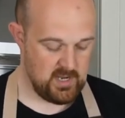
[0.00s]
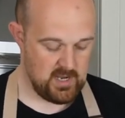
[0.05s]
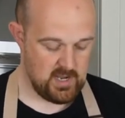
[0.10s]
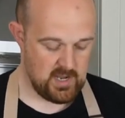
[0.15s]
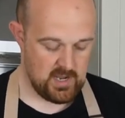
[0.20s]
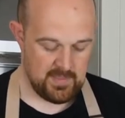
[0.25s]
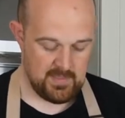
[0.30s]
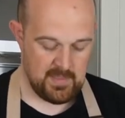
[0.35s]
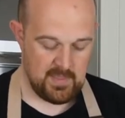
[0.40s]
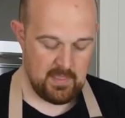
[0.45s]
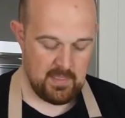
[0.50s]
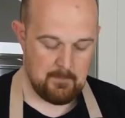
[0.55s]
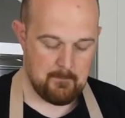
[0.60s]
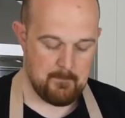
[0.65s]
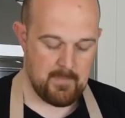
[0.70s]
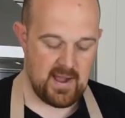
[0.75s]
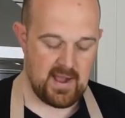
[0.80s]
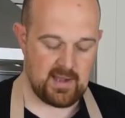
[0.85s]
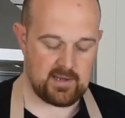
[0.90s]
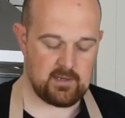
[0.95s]
And then the
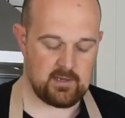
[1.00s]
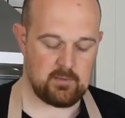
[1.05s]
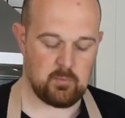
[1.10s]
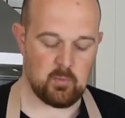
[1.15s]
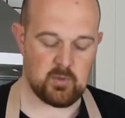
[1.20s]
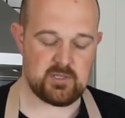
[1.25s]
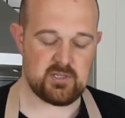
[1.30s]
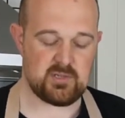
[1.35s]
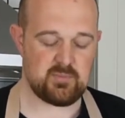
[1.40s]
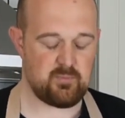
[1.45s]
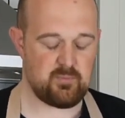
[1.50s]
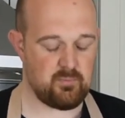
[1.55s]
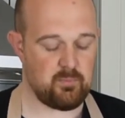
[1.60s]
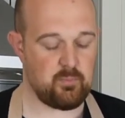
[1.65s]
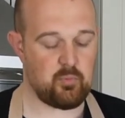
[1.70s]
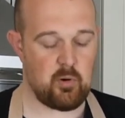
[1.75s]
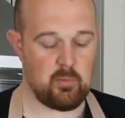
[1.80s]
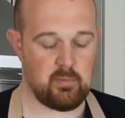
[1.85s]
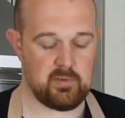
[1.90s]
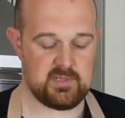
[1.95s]
MAC, which
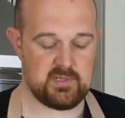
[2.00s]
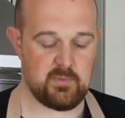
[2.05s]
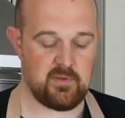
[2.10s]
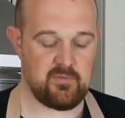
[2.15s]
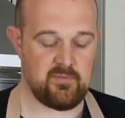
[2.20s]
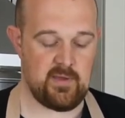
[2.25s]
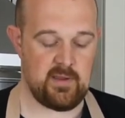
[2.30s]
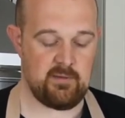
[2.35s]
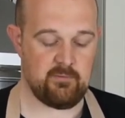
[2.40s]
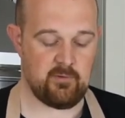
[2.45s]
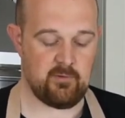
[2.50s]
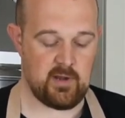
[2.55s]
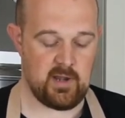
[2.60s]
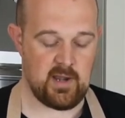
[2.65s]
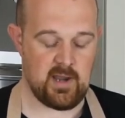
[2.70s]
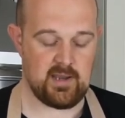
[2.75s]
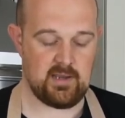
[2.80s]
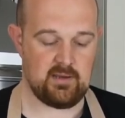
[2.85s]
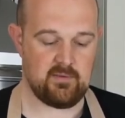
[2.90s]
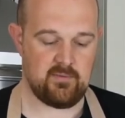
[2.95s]
probably is my favorite
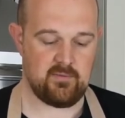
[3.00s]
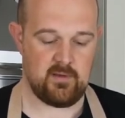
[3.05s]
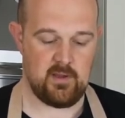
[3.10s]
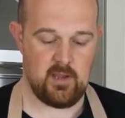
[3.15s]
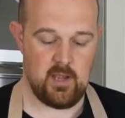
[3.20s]
knife.